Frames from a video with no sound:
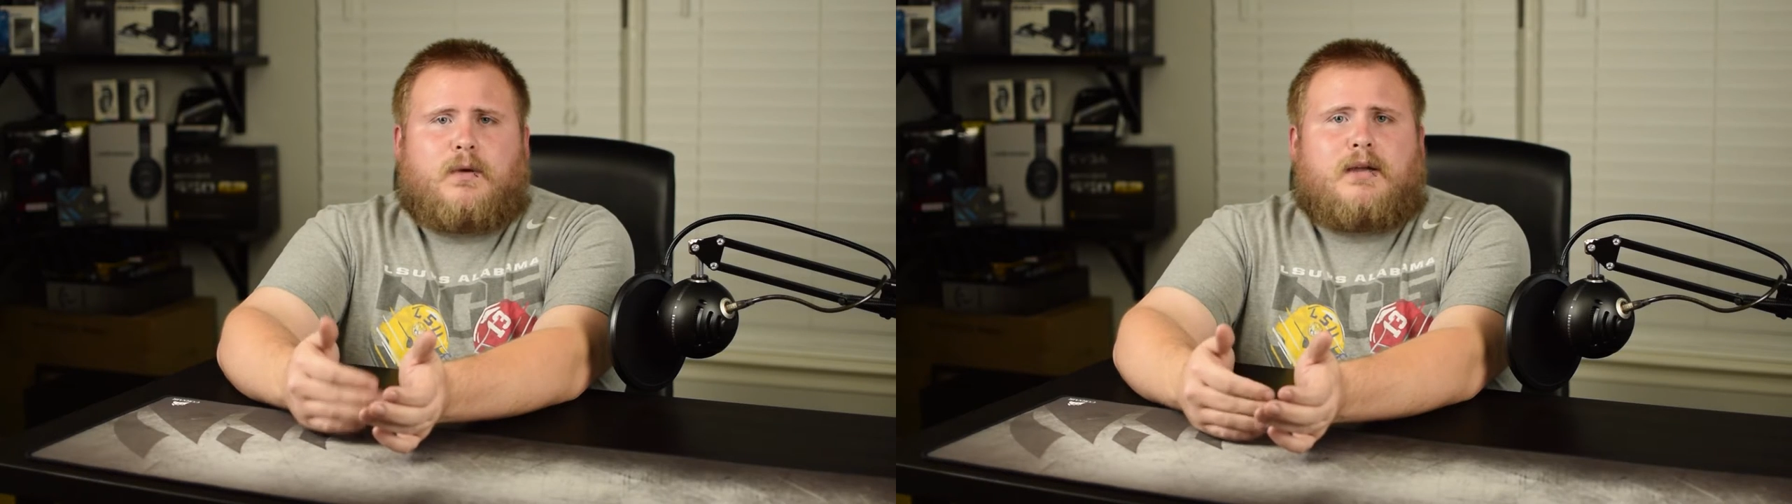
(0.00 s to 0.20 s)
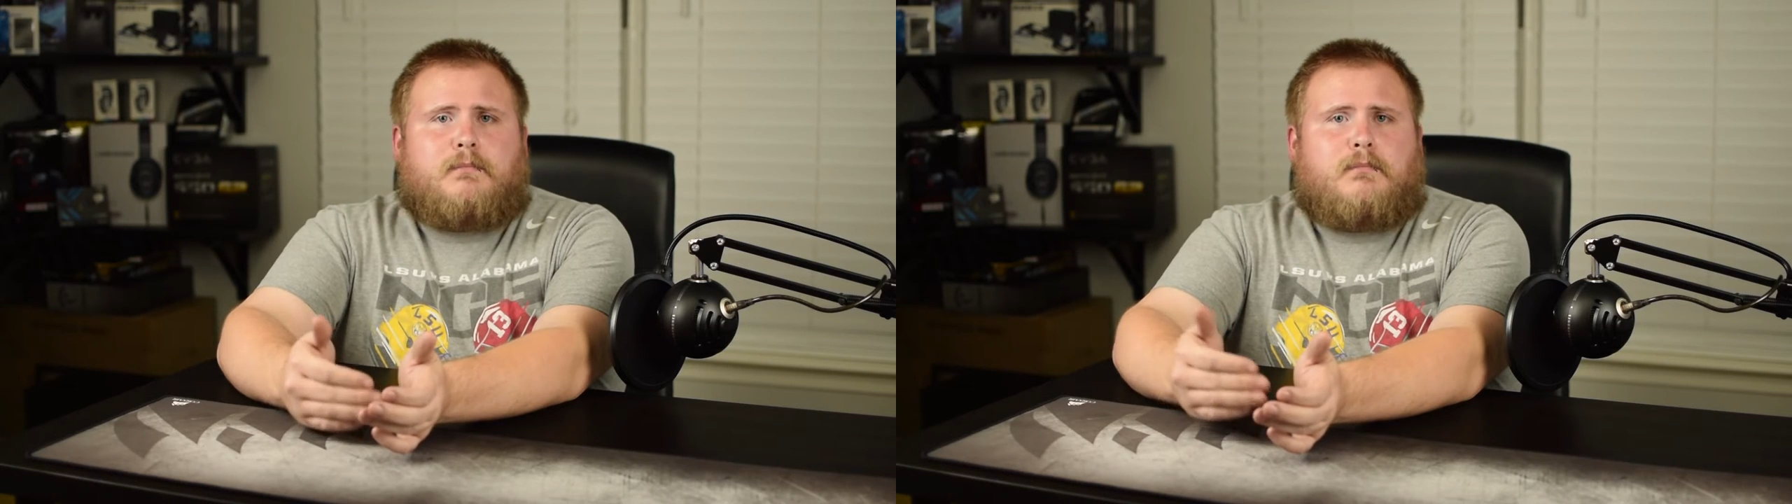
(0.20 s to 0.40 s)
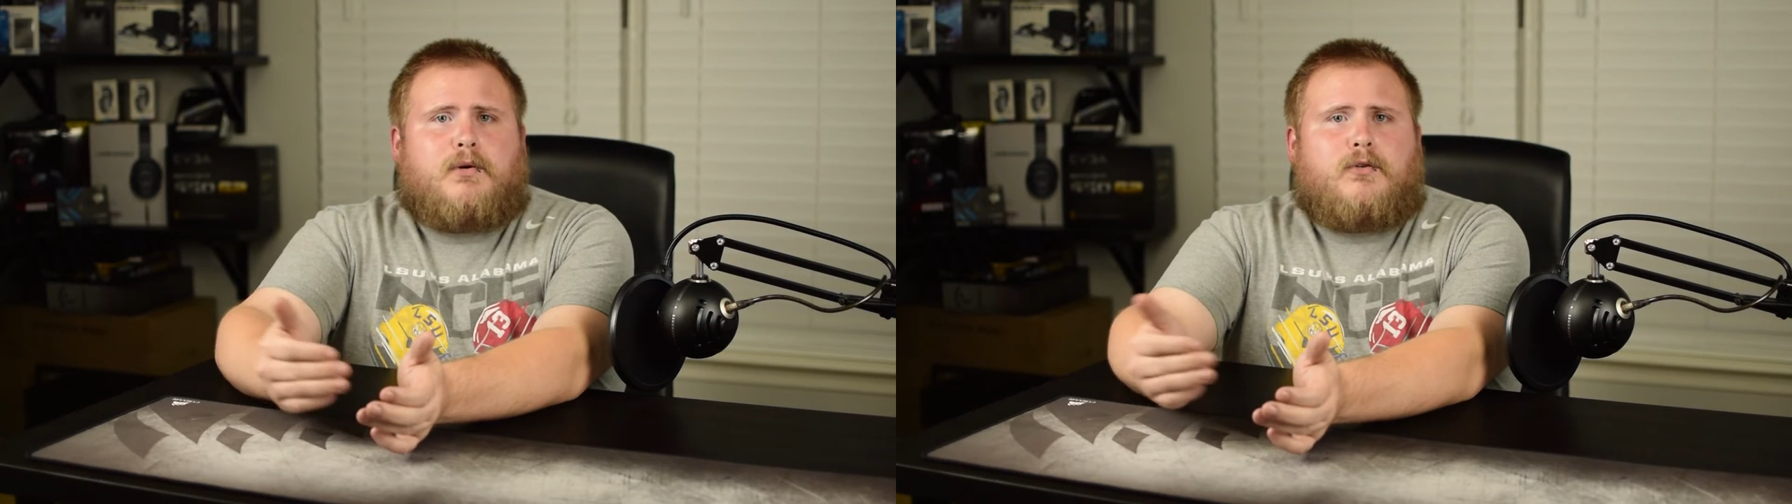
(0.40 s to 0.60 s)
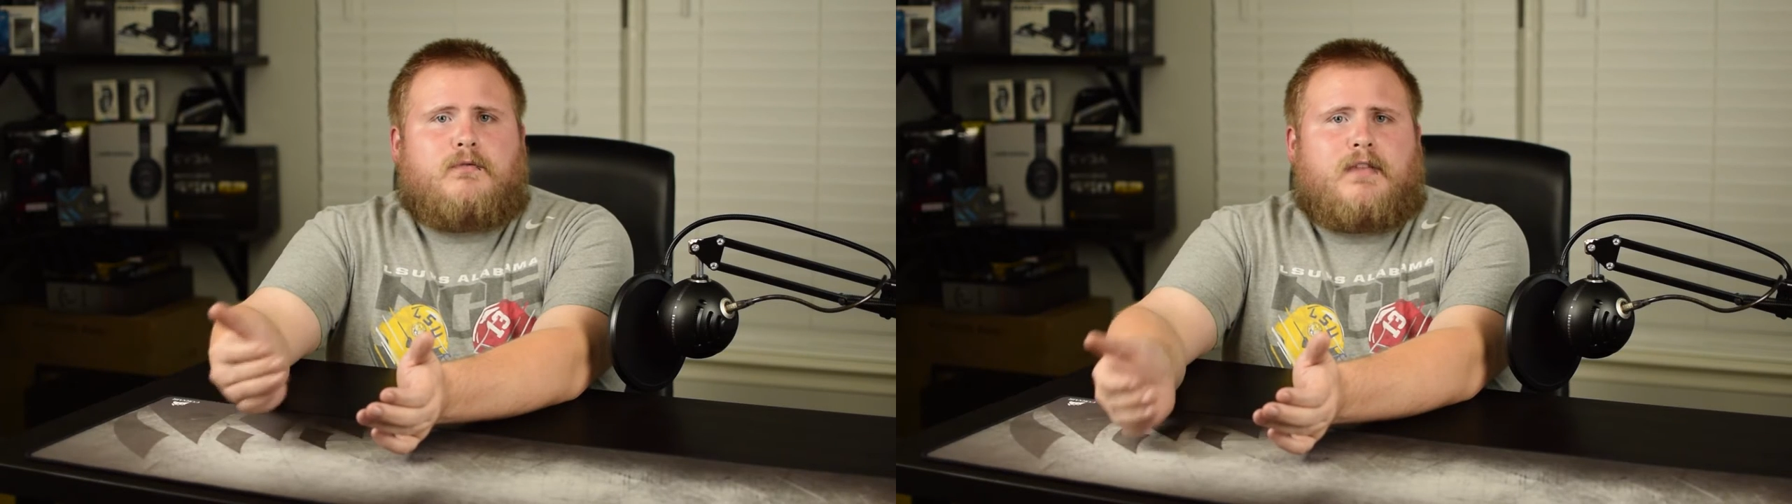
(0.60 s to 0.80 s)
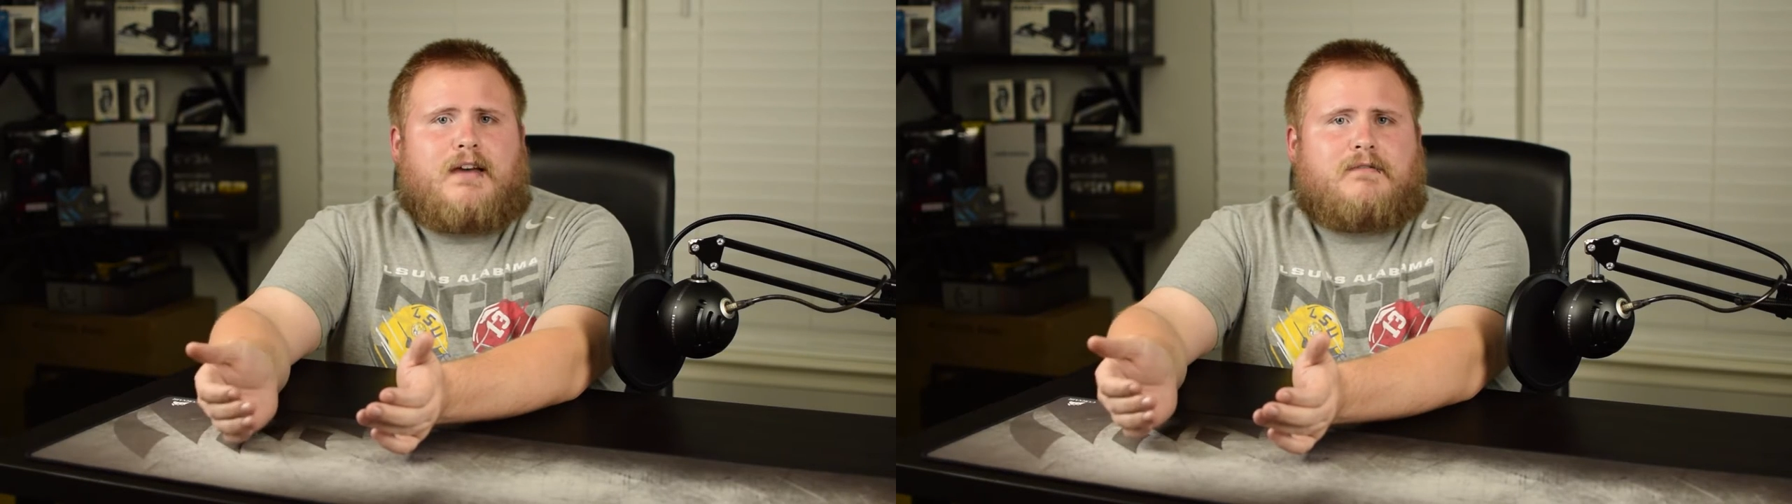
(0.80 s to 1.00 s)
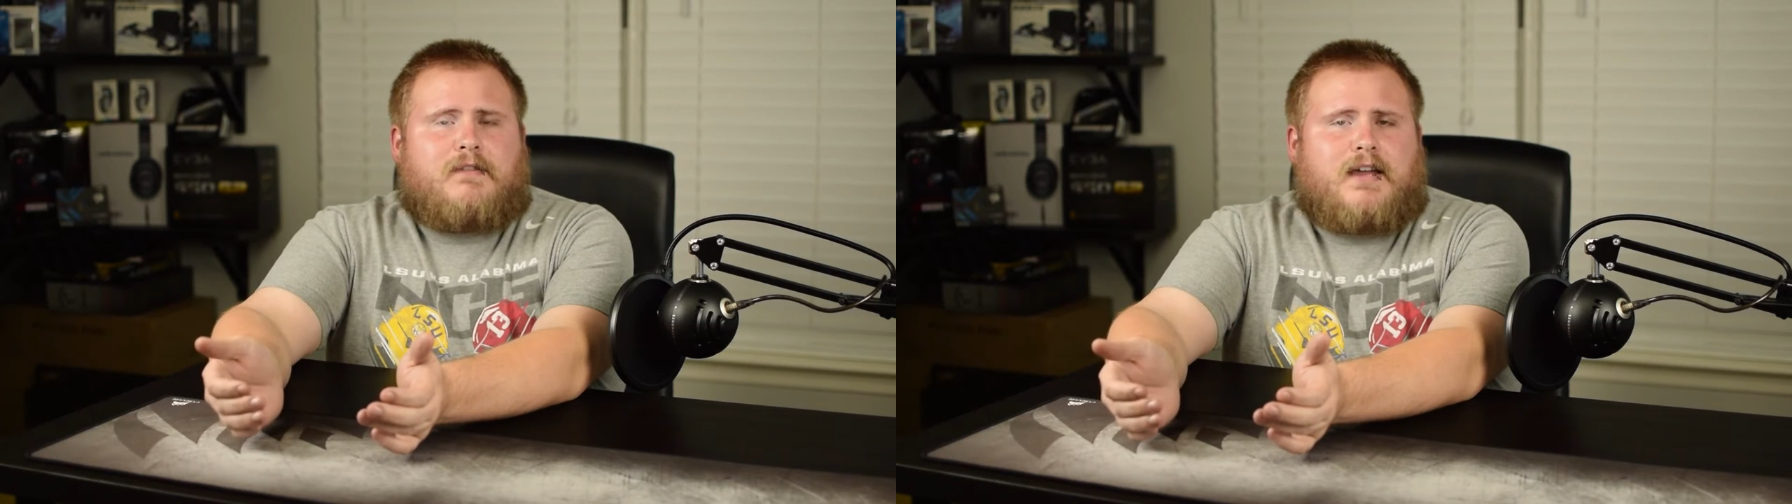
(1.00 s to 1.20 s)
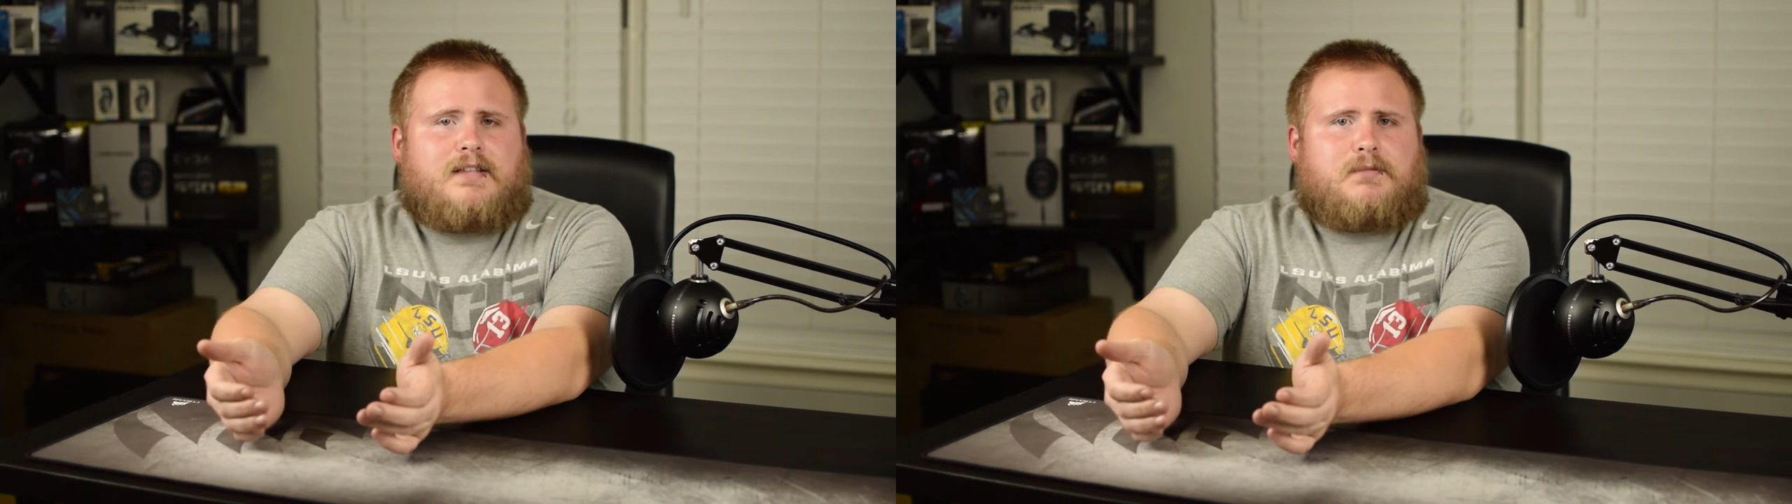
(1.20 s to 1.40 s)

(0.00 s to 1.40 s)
We could move that fan